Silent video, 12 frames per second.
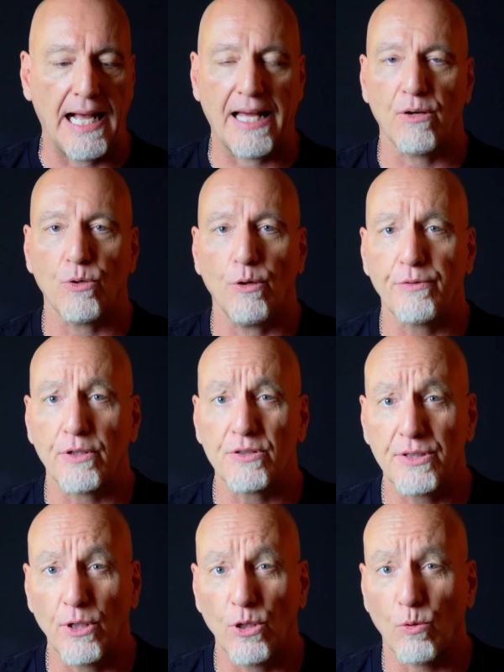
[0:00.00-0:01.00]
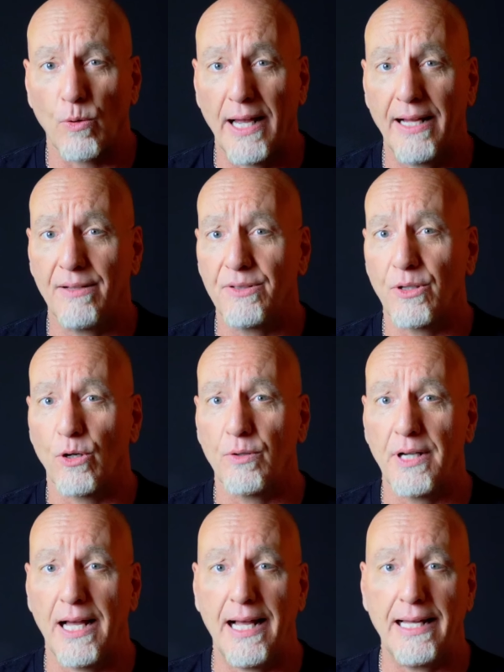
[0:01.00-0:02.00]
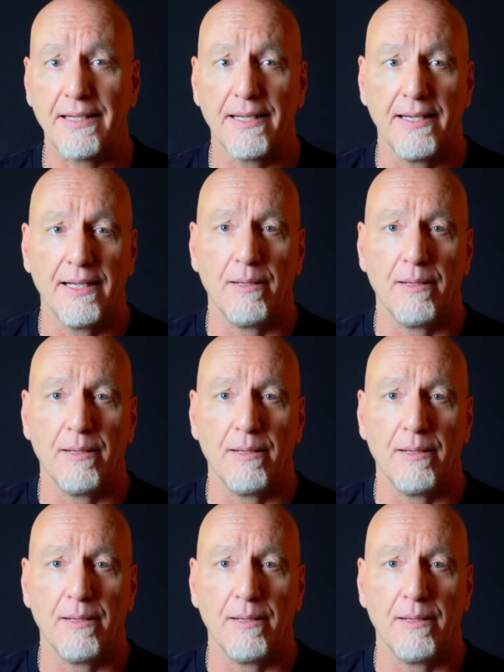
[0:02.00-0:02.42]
I don't know if they're still around or not,